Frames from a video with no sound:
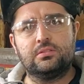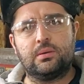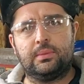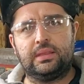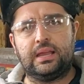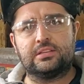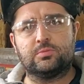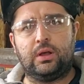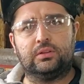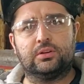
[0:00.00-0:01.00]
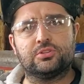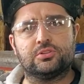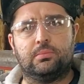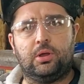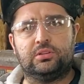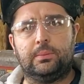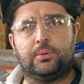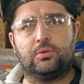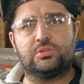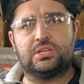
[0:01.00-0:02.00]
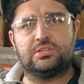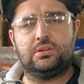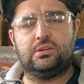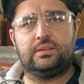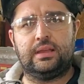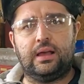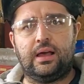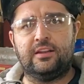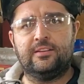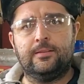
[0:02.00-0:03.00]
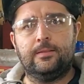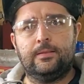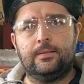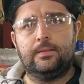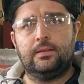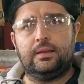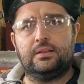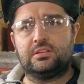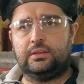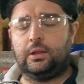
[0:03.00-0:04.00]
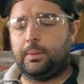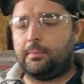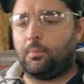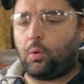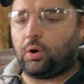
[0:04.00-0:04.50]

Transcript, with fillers: some of the asphalters, there's a multi-process needed. Yeah, there's a much. Yeah, it's that's a, little a bit. bit.